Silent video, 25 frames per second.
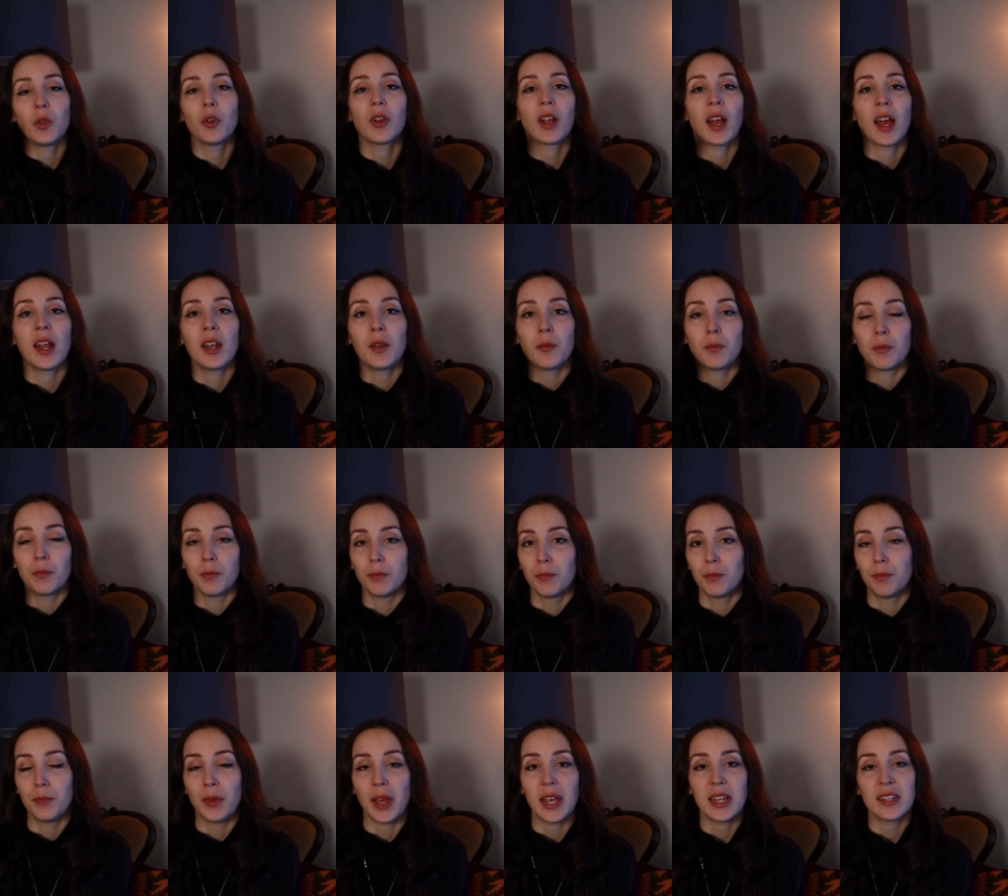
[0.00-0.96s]
You're kind of
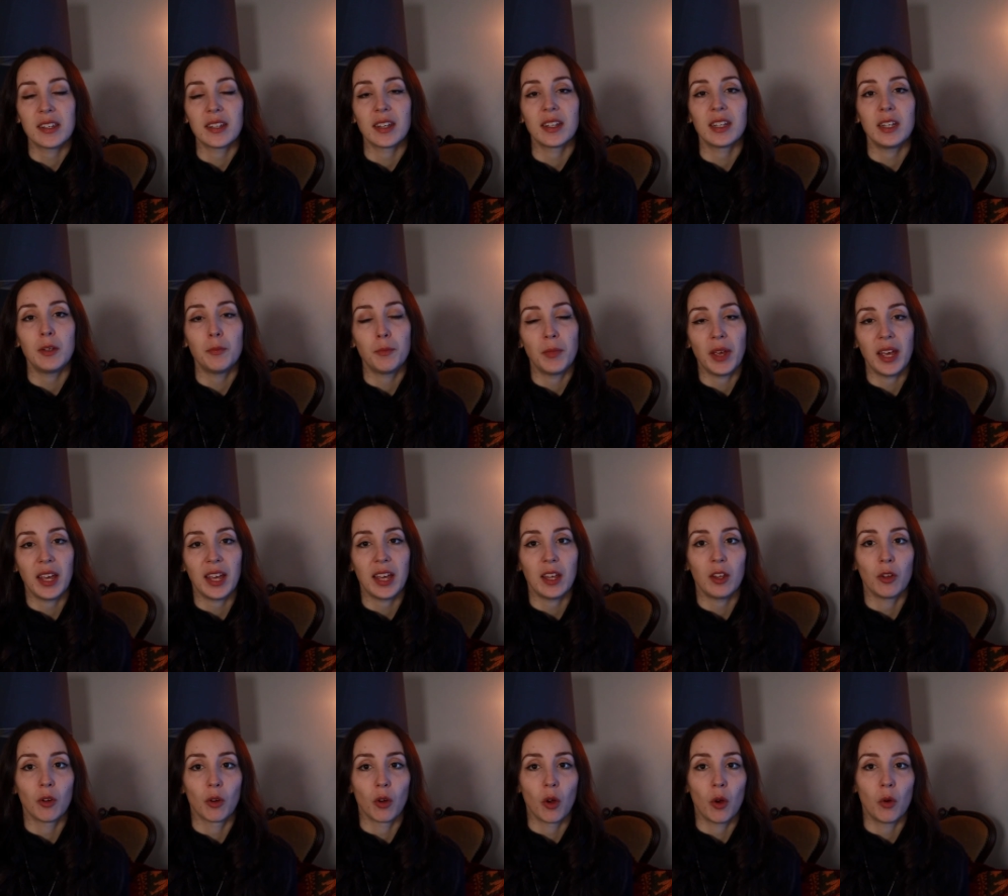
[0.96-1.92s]
basically
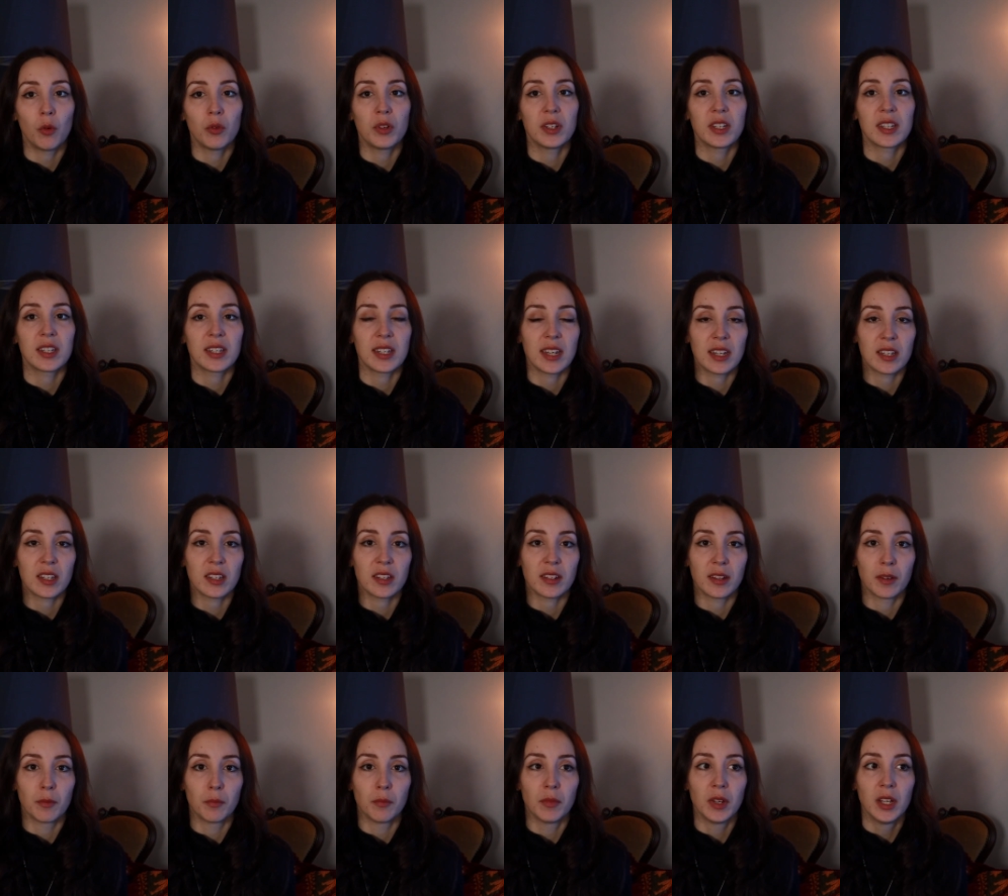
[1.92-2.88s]
making your own
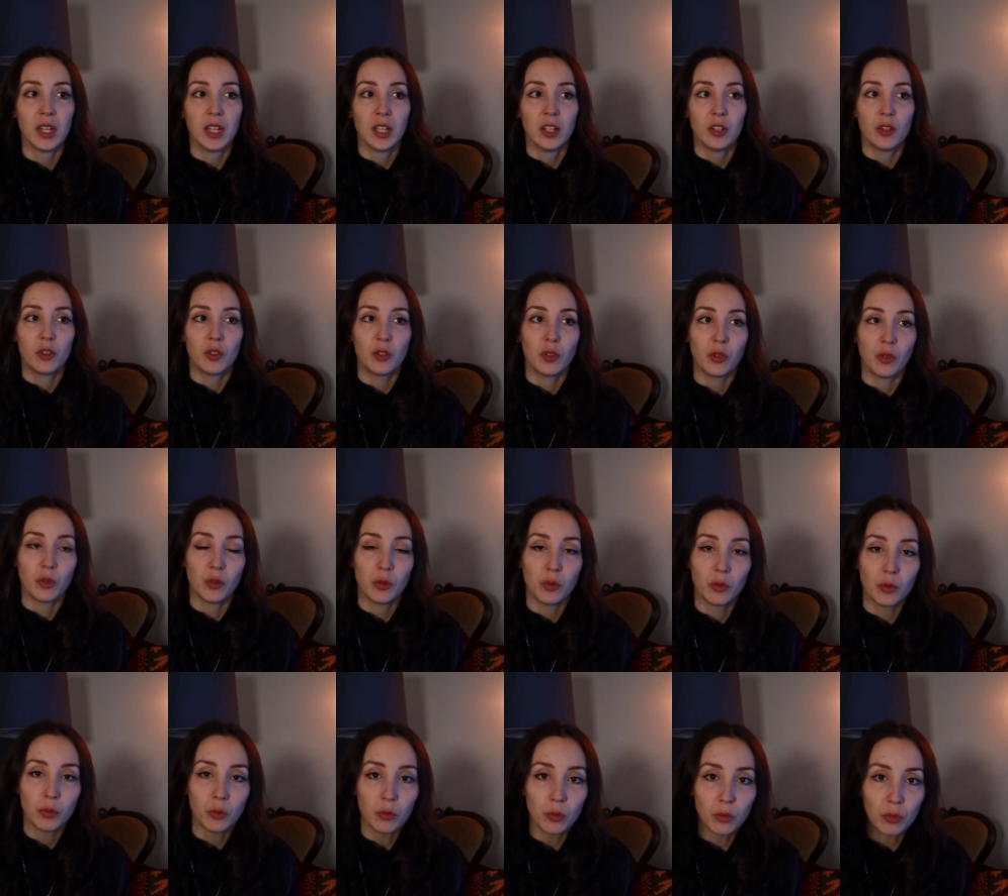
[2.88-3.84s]
system
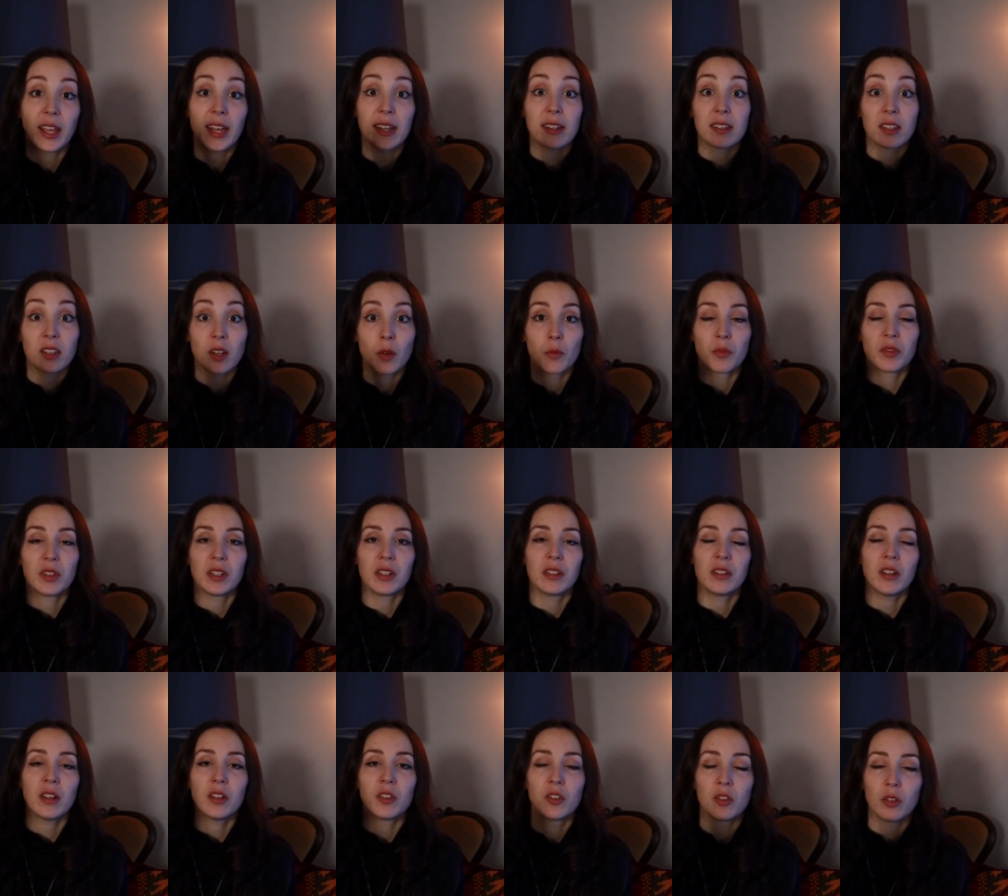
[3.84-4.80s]
to get
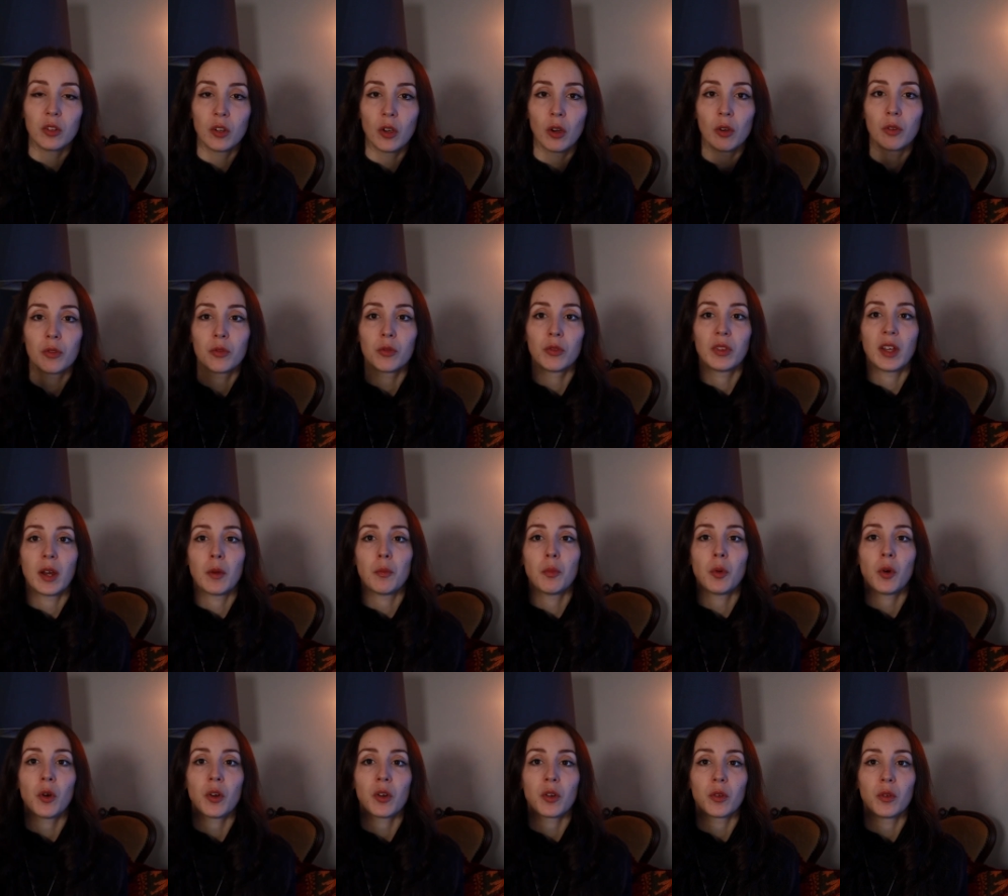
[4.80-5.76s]
something done, to go through that
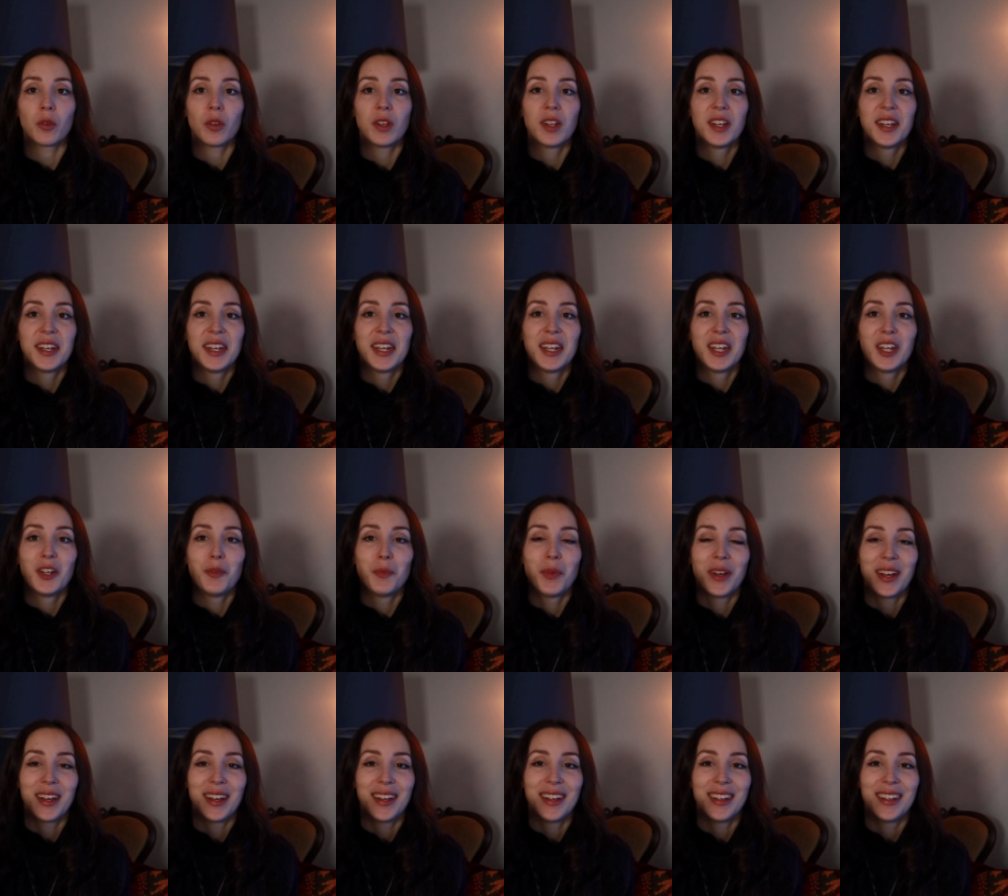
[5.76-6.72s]
portal.
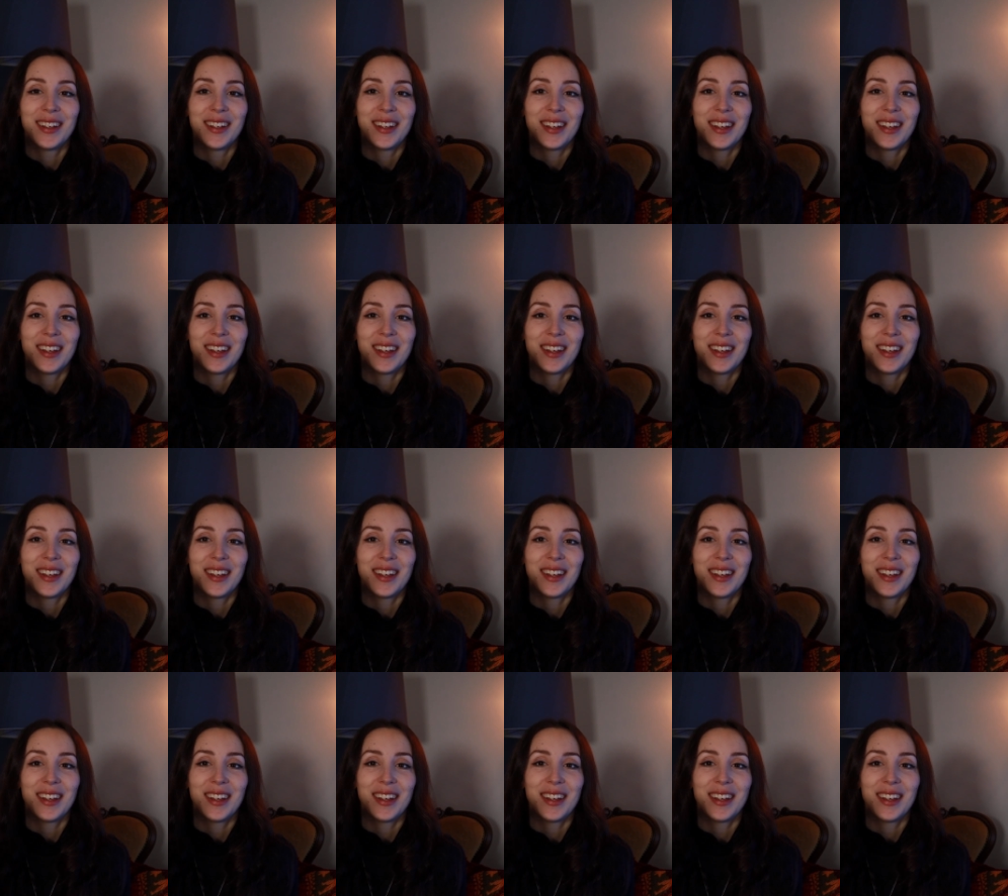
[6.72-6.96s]
But